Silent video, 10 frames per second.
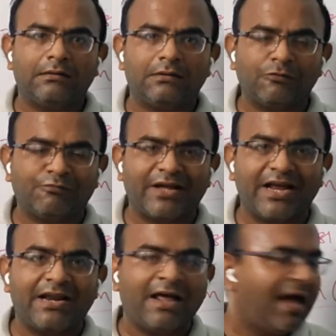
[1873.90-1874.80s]

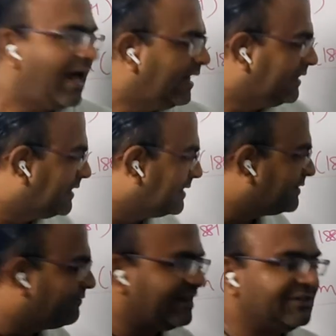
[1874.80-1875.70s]
obtain
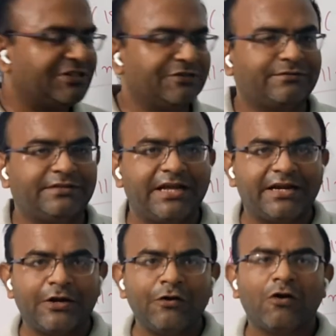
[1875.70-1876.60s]
this fringe shift. They
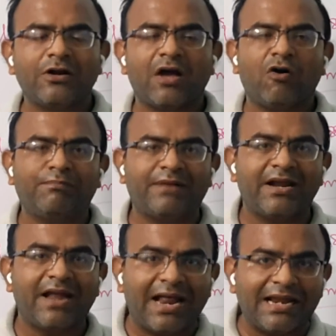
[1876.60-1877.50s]
did not
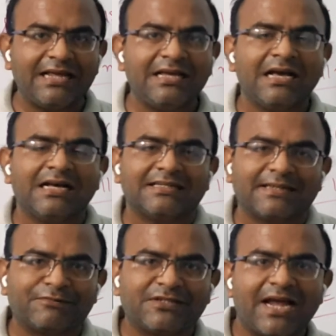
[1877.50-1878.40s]
obtain any
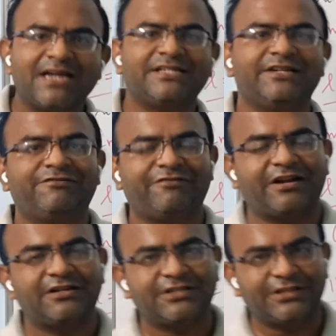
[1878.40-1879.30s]
substantial
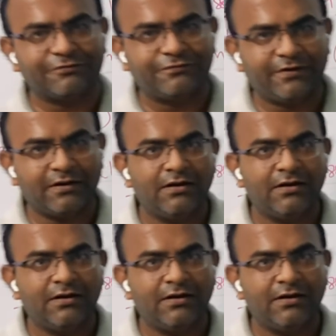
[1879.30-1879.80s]
fringe shift.